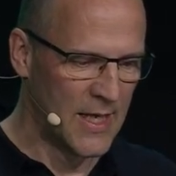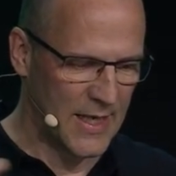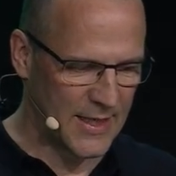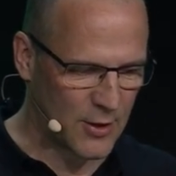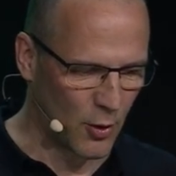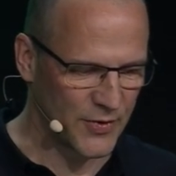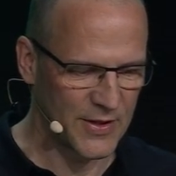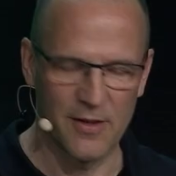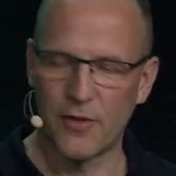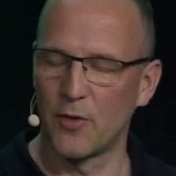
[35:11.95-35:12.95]
It goes
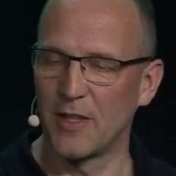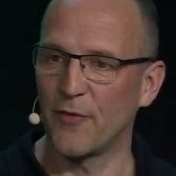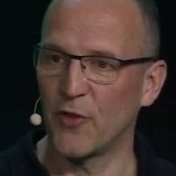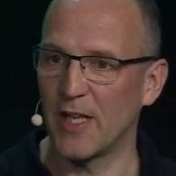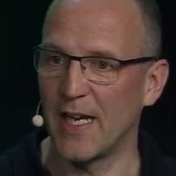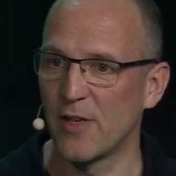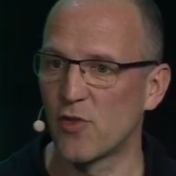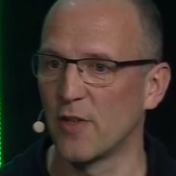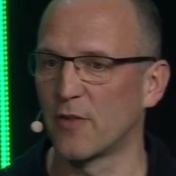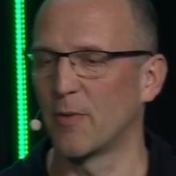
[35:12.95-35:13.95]
then through different
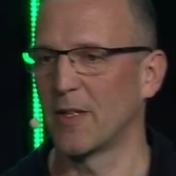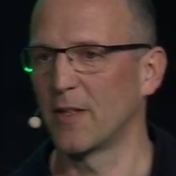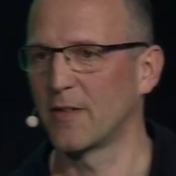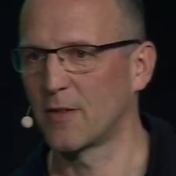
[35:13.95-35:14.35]
agents, whether it's